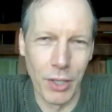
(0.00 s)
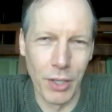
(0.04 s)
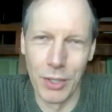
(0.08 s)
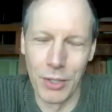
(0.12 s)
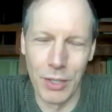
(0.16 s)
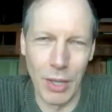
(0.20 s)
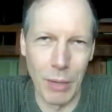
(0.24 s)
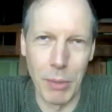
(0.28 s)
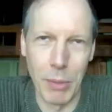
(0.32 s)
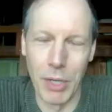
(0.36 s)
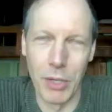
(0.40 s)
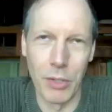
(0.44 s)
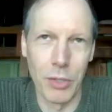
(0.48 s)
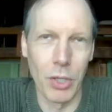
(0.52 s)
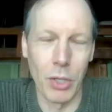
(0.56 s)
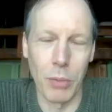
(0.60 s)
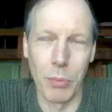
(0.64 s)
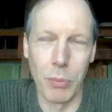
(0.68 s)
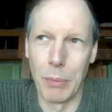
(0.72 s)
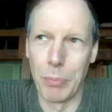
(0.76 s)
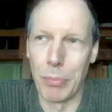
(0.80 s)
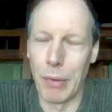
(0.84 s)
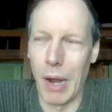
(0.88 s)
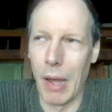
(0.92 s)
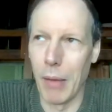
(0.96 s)
Because it took
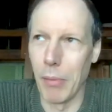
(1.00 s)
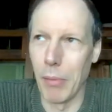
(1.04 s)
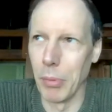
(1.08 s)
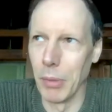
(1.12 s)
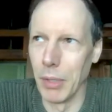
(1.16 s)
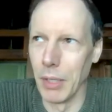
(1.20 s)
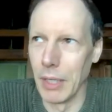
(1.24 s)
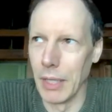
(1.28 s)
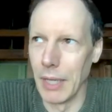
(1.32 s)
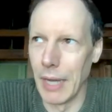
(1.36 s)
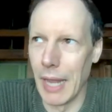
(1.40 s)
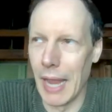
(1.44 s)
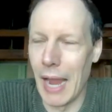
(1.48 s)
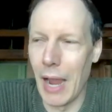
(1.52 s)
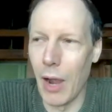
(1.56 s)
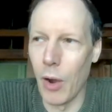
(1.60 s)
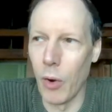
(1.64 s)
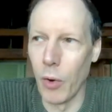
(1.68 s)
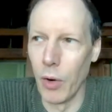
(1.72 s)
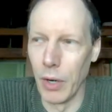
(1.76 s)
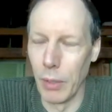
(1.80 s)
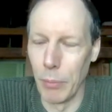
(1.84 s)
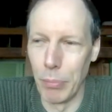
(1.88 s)
me probably an hour